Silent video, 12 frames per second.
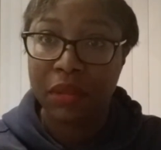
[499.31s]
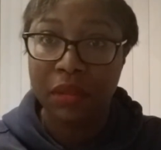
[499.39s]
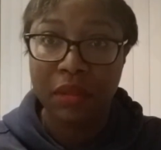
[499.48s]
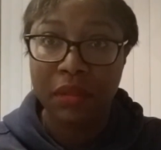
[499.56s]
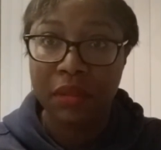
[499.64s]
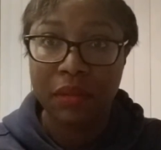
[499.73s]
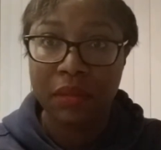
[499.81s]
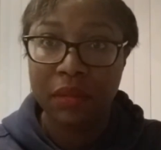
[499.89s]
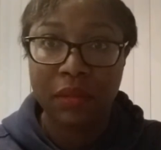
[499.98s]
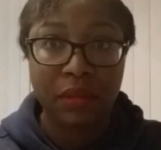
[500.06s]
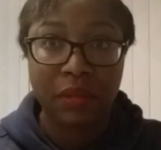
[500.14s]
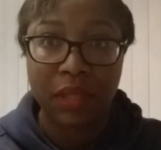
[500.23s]

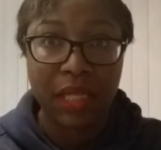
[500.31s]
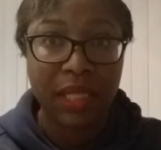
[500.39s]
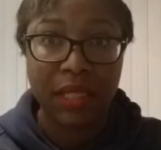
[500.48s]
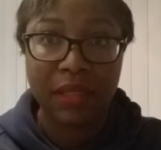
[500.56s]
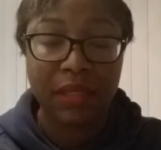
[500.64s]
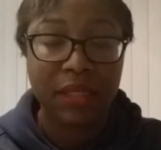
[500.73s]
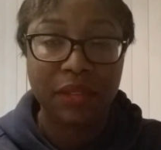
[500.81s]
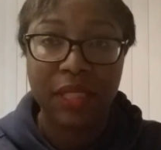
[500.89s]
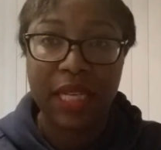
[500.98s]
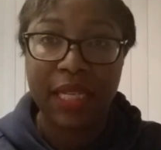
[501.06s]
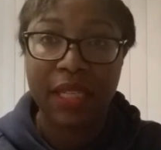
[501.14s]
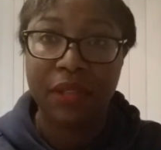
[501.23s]
Ooh, I, I don't know
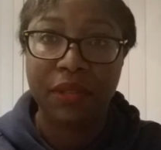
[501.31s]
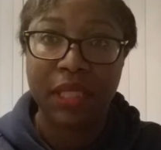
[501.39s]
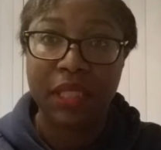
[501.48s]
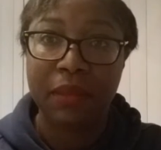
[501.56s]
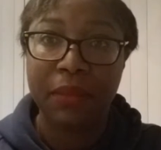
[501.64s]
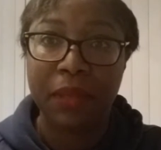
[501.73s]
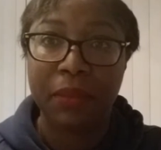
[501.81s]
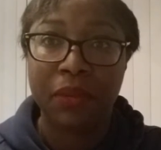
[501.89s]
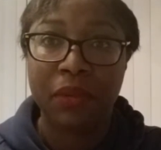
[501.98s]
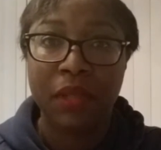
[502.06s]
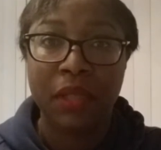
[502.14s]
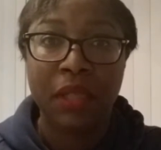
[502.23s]
how they gonna get them
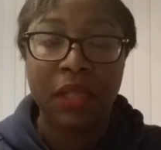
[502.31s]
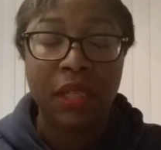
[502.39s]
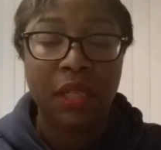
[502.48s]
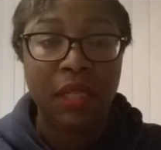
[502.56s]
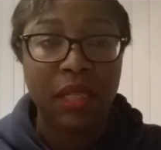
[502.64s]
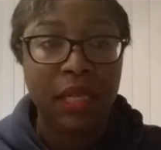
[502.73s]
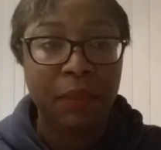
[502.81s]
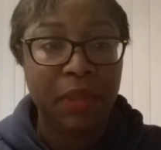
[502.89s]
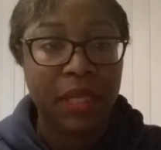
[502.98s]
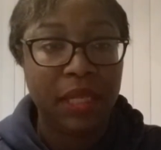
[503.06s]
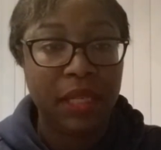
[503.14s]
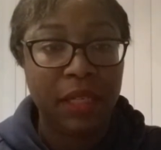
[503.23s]
people.
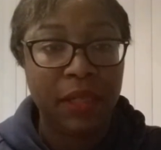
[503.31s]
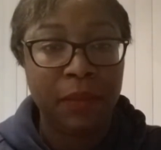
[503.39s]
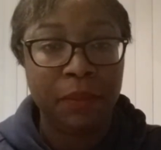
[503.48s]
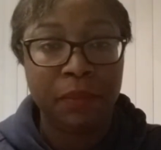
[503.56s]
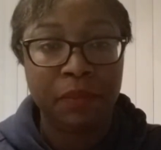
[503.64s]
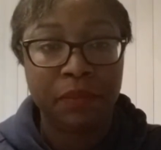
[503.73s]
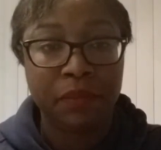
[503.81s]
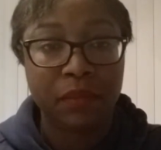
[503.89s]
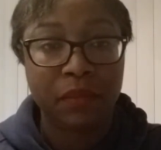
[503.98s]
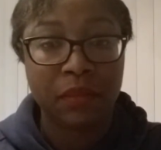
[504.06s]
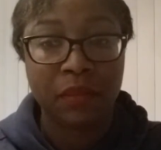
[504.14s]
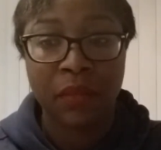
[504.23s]
But um,
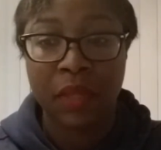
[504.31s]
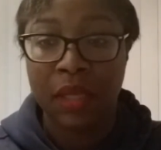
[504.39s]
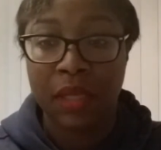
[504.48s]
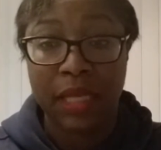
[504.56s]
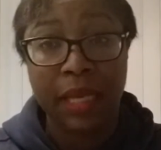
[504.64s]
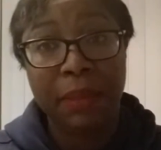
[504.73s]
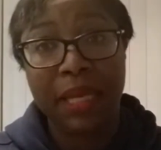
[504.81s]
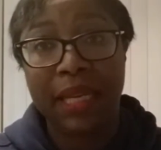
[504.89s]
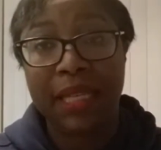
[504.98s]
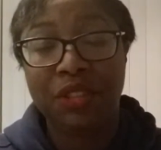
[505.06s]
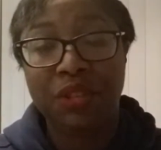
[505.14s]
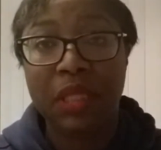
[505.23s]
yeah, I mean,
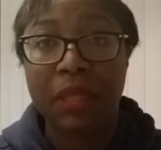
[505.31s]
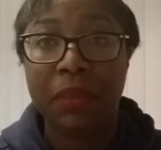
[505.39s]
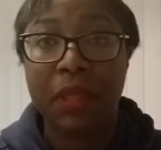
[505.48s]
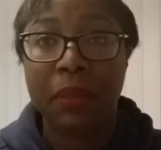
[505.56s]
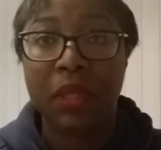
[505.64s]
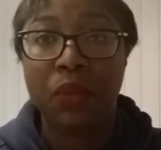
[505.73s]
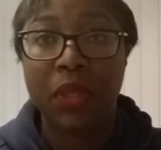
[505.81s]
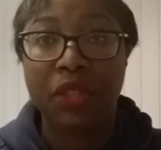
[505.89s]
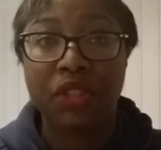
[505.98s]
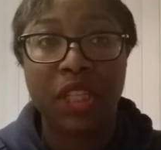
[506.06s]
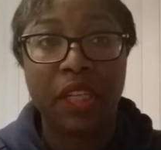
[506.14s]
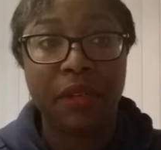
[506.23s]
I guess you could put them in a
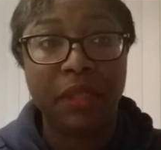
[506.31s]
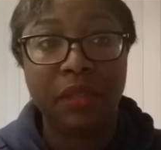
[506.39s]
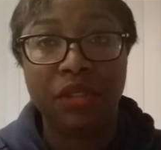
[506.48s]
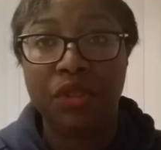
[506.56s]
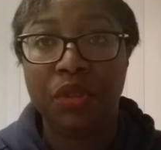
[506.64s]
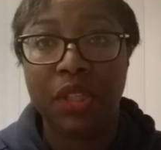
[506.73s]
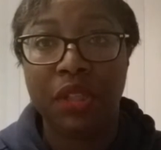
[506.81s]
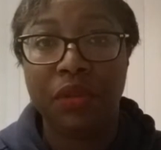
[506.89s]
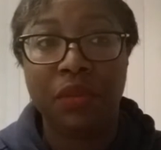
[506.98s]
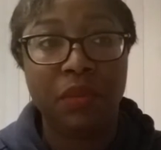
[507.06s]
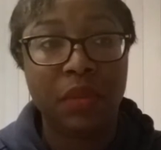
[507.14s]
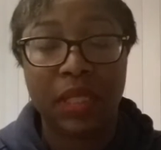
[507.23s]
wheelchair and two of
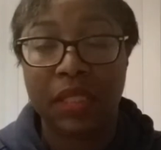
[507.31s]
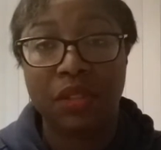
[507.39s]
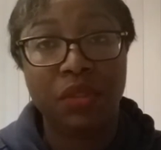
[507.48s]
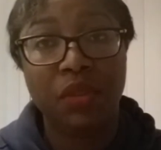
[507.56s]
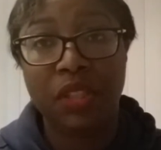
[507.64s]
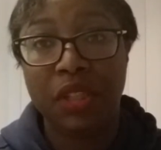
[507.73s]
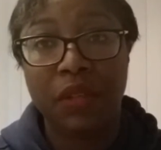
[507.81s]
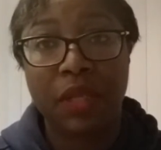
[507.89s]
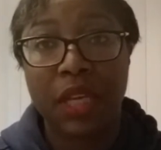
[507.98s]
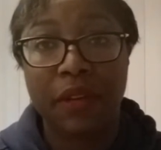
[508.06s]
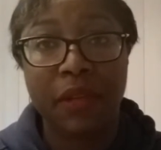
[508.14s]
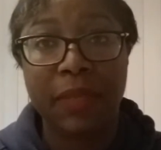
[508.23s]
you, cause two of you gonna
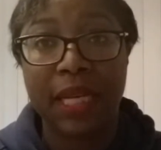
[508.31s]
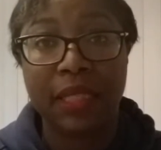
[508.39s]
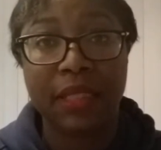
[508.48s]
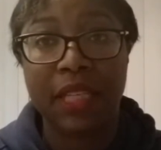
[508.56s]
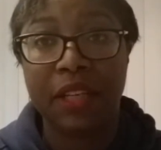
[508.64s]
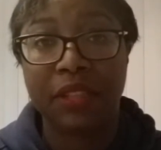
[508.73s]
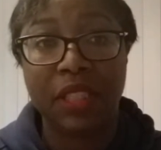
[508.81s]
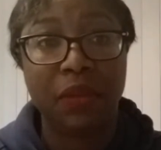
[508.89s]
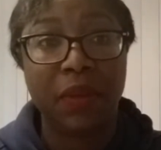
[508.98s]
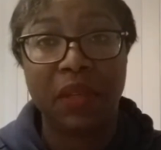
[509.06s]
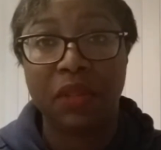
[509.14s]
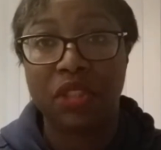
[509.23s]
carry them down the stairs
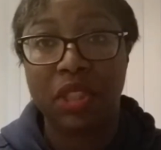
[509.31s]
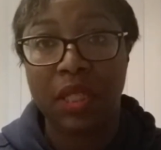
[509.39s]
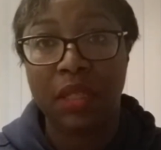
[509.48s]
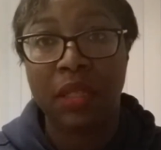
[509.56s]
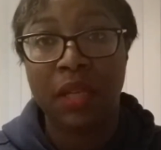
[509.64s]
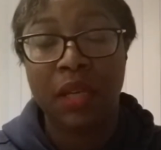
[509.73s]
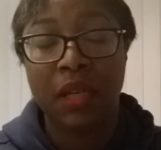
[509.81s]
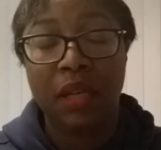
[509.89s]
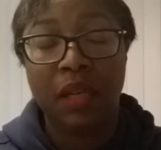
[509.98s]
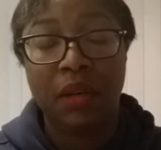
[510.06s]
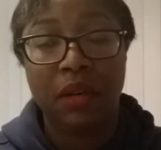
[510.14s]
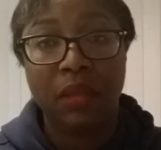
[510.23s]
anyway on the sheet
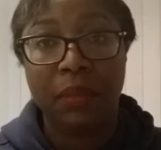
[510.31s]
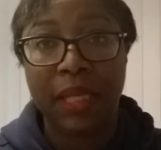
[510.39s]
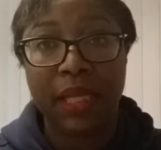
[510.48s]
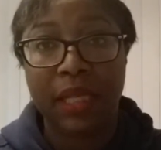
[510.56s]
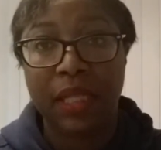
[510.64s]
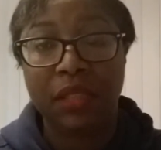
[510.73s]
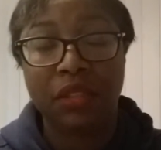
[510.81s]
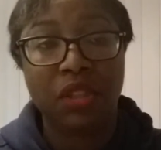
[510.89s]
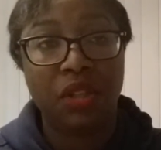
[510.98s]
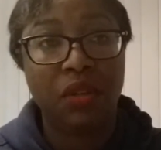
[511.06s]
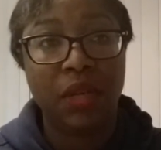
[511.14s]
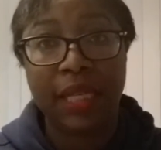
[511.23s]
on a blanket.
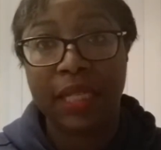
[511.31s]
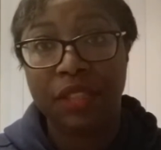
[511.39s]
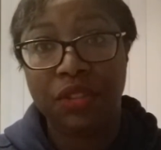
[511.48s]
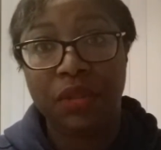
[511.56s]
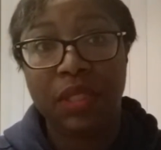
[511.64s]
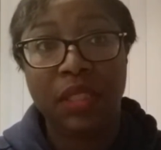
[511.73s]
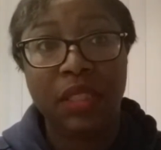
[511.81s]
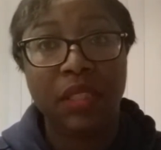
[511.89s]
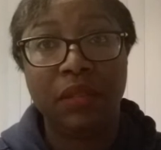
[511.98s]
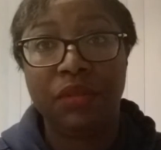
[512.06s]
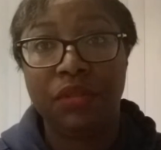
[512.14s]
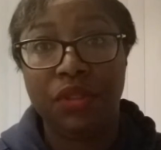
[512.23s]
So I guess you
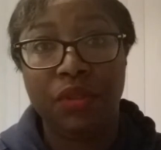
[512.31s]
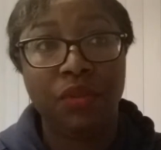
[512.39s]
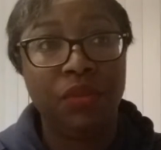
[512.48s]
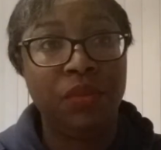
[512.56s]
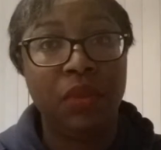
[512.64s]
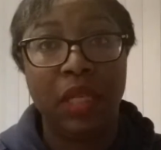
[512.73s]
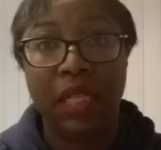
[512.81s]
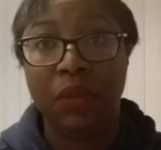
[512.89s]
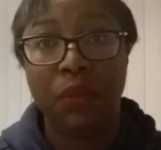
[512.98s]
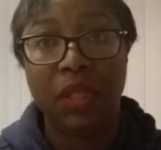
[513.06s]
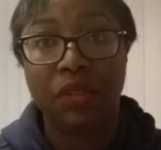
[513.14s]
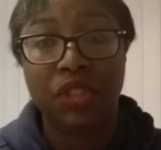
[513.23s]
could too in a
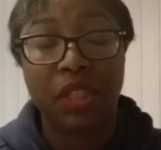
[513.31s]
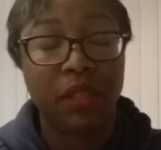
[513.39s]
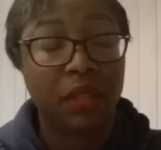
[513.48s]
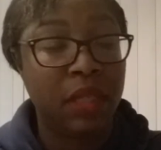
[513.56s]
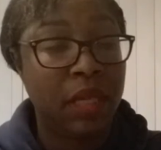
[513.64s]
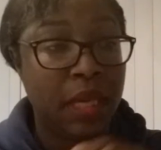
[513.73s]
wheelchair.